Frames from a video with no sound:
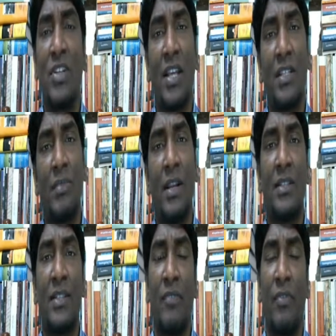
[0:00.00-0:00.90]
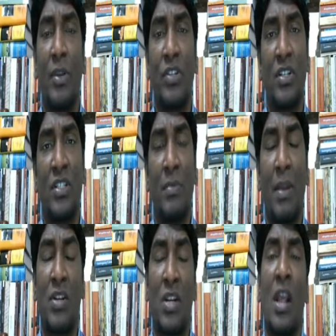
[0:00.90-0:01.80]
as well as information
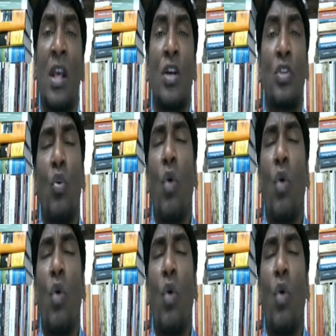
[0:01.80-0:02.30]
symmetry. So